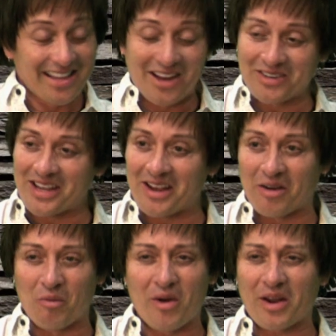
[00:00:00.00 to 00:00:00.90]
The
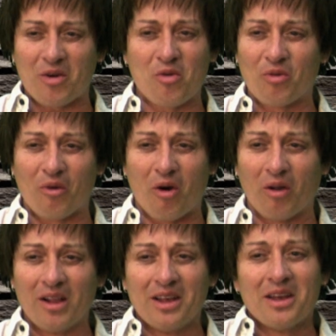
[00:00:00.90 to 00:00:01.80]
Undertaker. What a cool
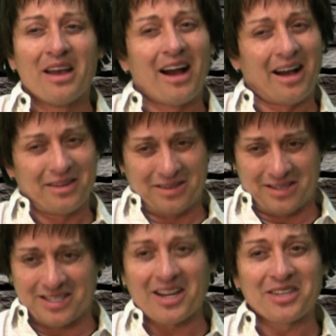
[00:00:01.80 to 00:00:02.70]
role.
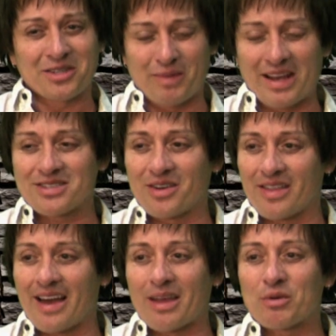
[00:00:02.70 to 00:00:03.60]
To touch base on
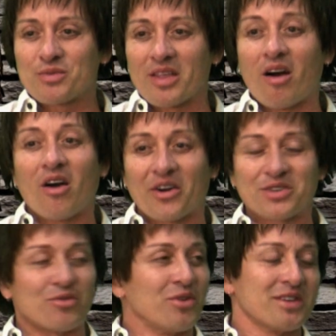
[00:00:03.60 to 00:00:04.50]
that was one of the
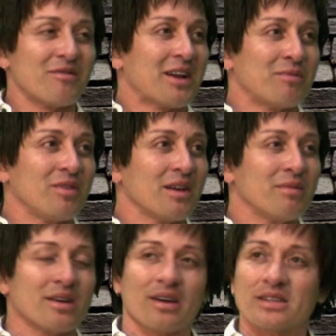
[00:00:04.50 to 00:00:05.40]
hardest roles I ever had to play
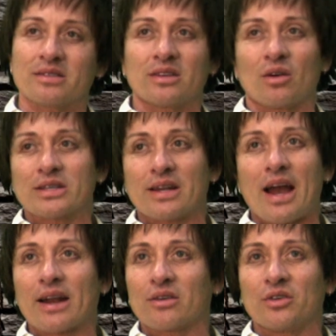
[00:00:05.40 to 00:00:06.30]
because, as an
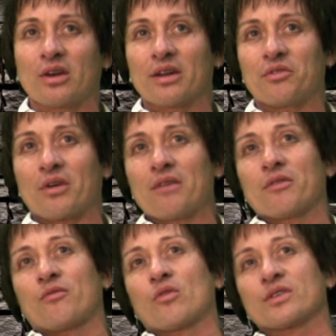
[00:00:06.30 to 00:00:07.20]
actor, you kind of drive your
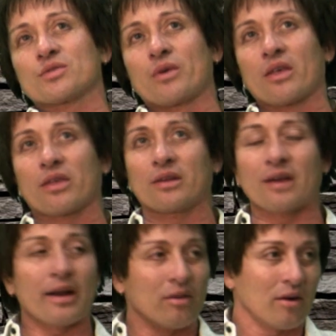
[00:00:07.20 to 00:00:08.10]
force with
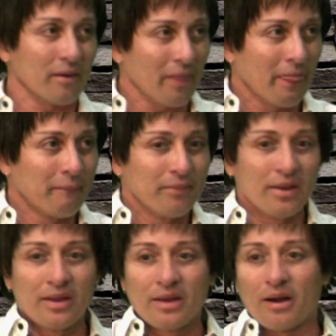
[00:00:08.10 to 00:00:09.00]
dialogue.
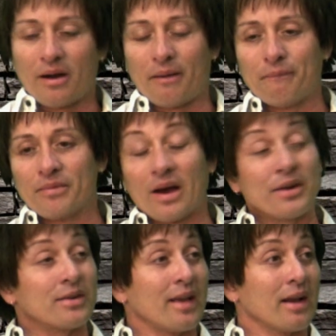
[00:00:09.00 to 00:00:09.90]
The
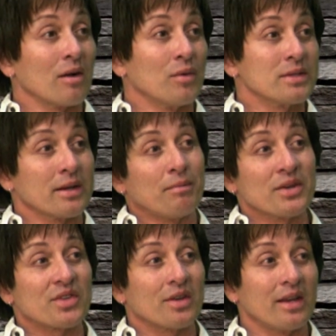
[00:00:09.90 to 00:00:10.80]
Undertaker was like a
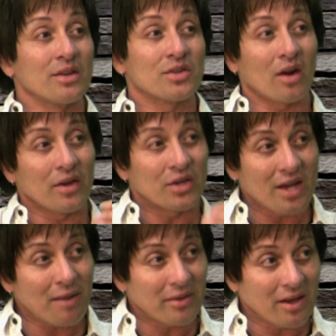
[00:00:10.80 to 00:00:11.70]
Buster Keaton, Charlie
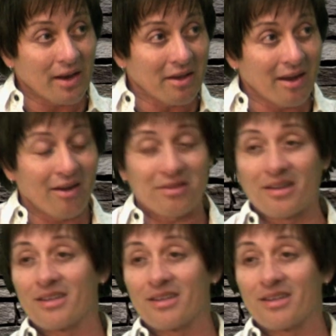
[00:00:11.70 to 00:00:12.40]
Chaplin kind of character.